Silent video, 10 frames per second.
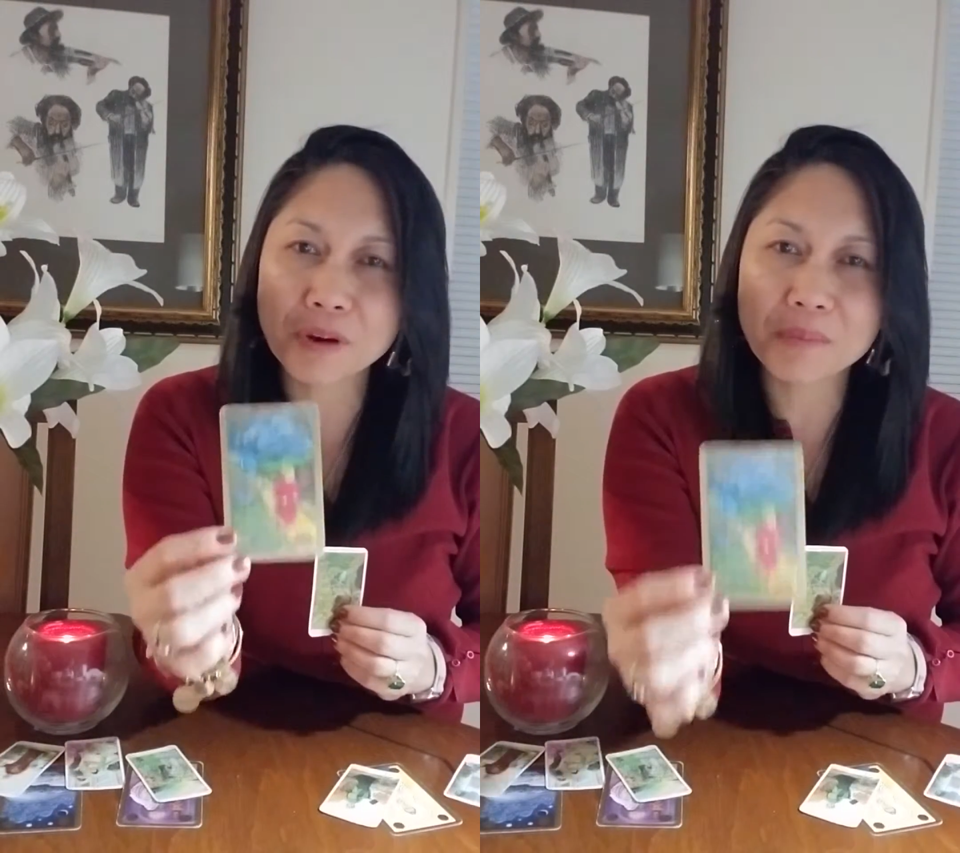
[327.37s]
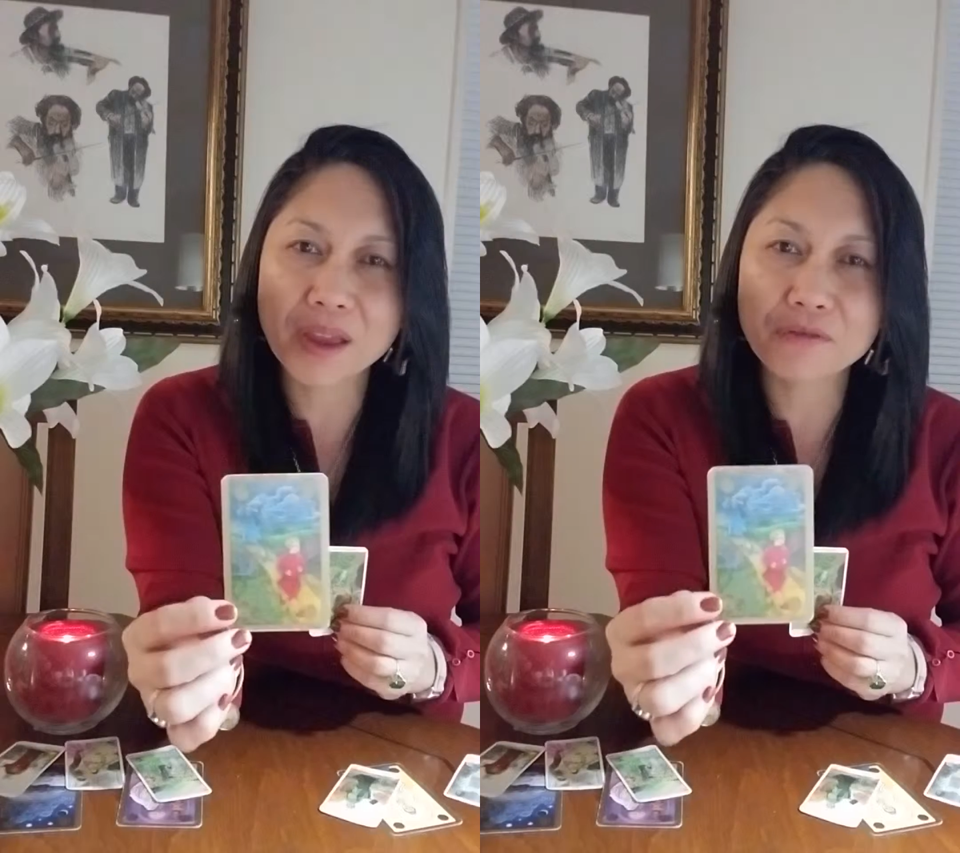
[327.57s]

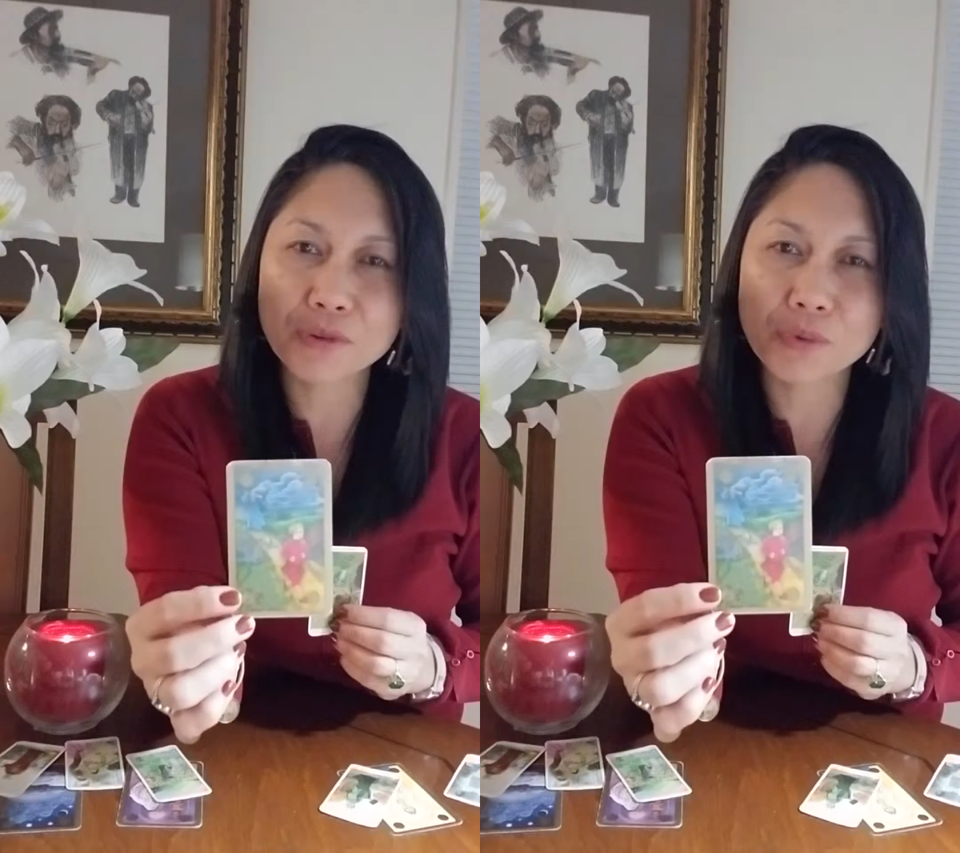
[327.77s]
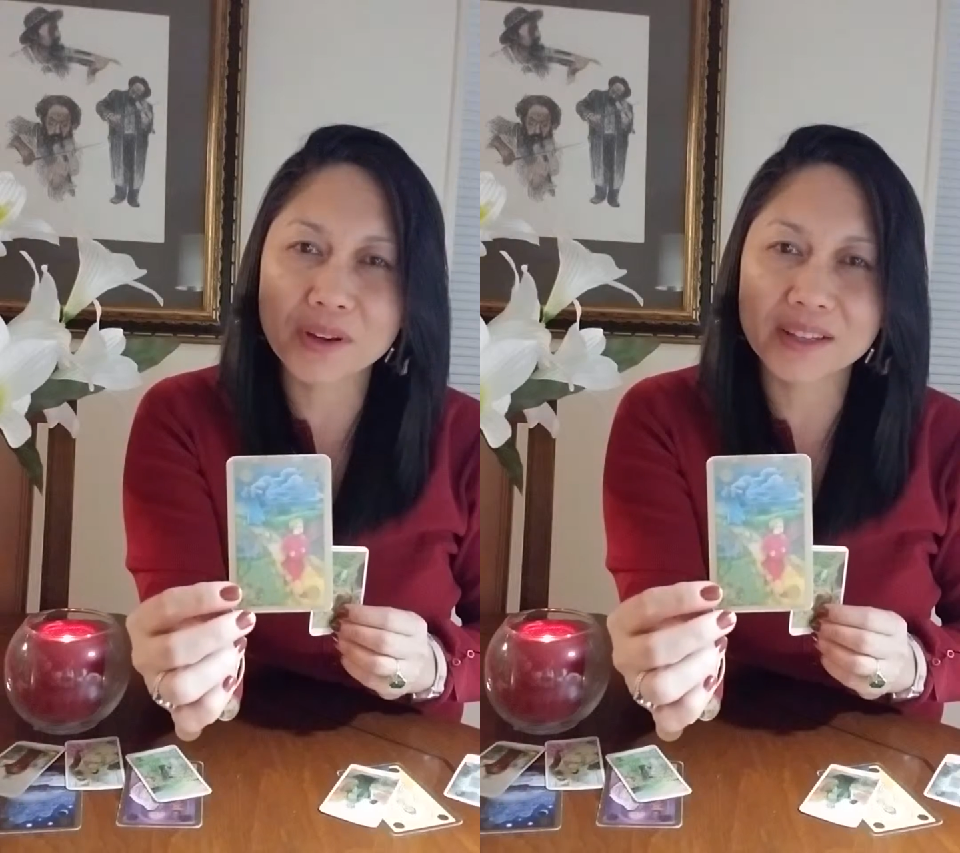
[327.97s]
from
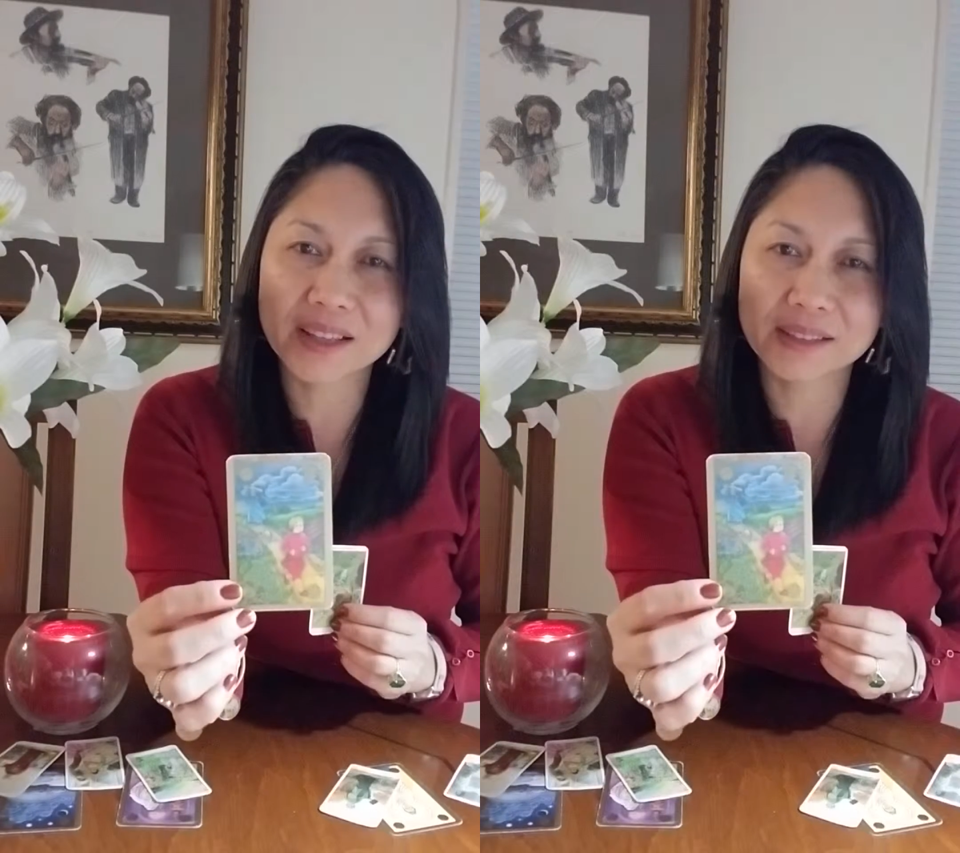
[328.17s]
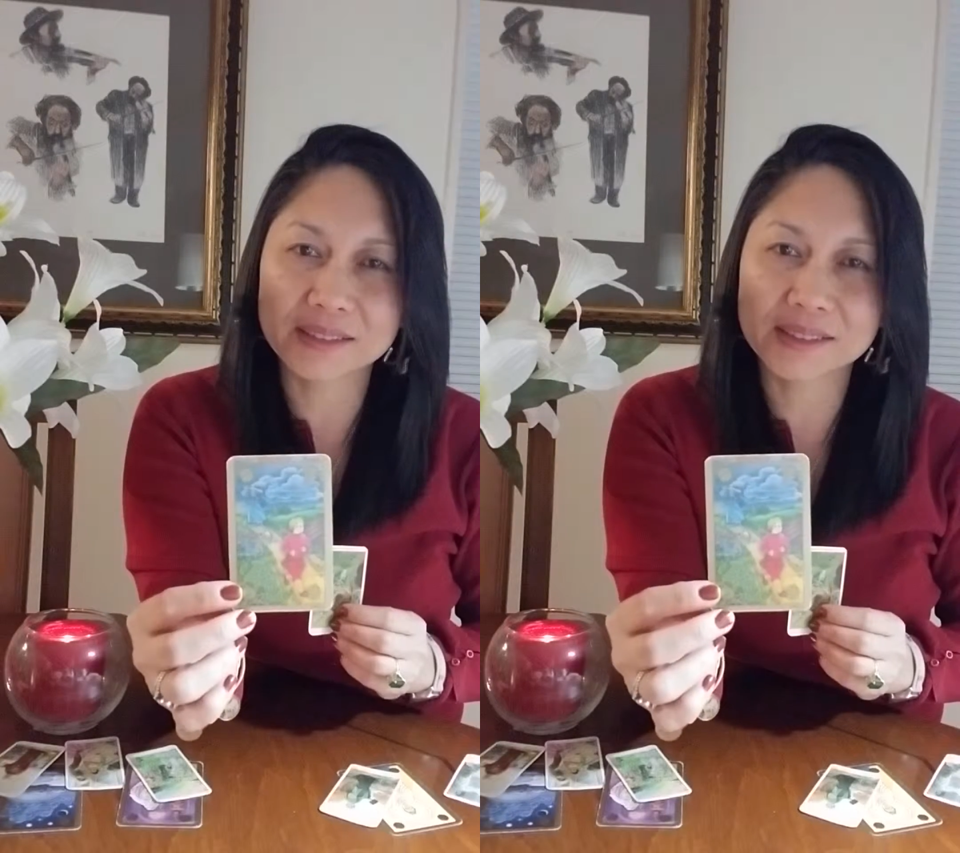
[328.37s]
everyone
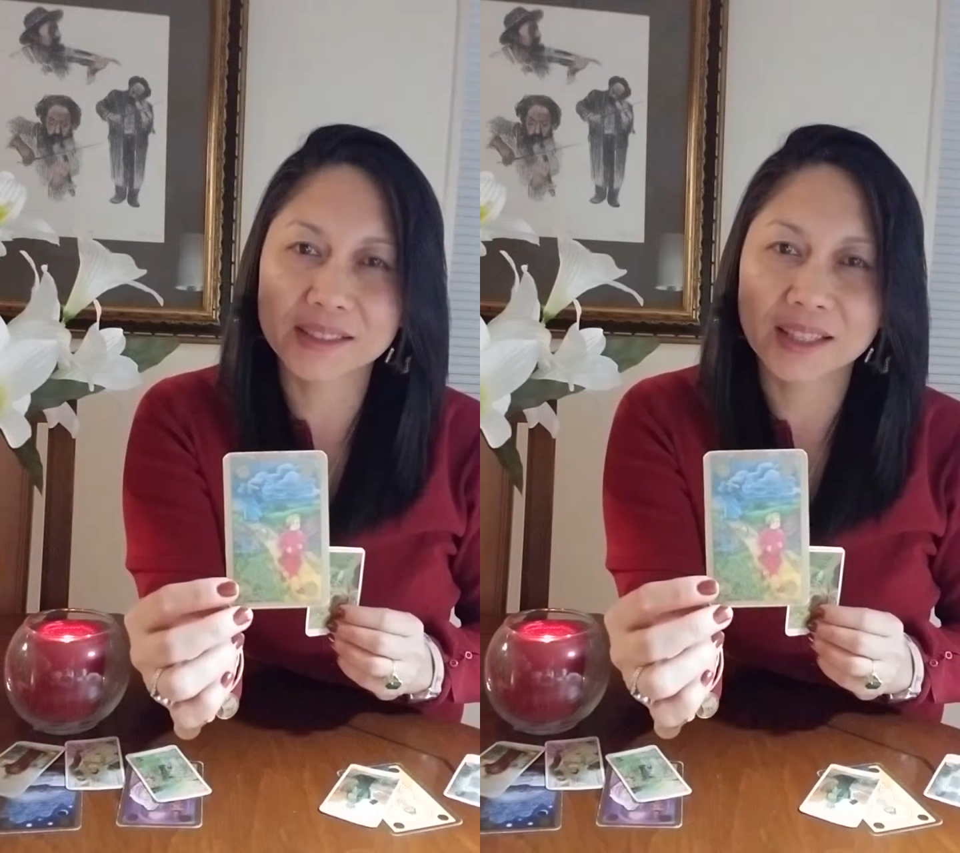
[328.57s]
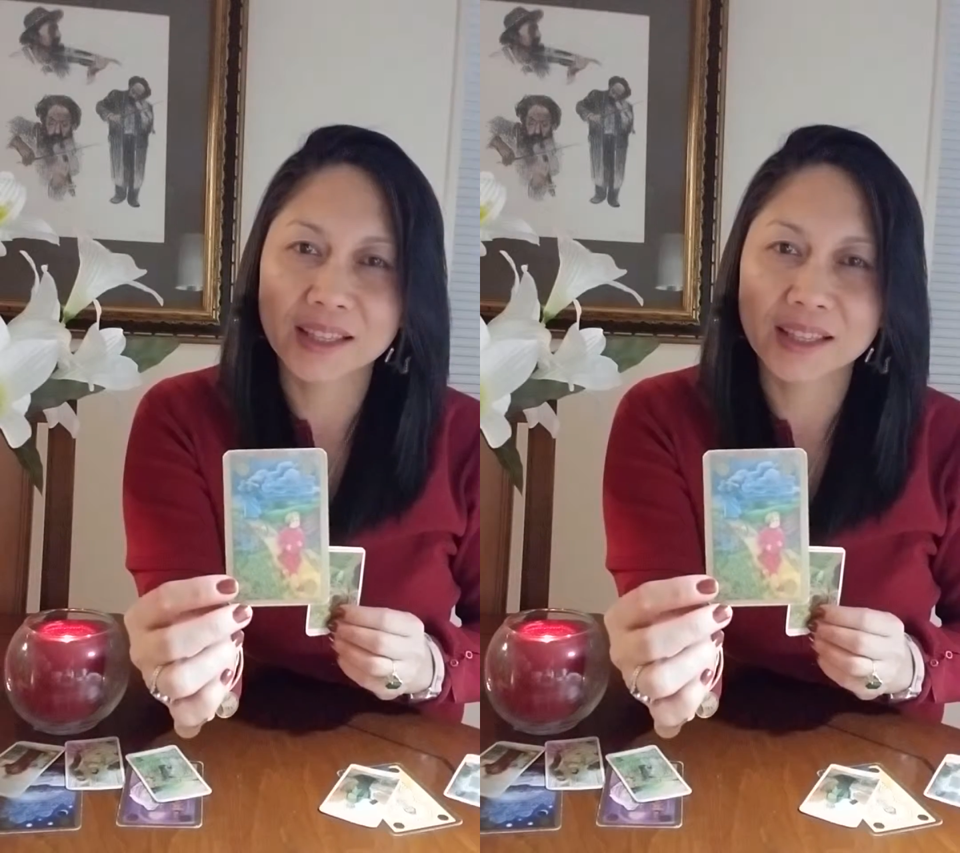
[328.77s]
else.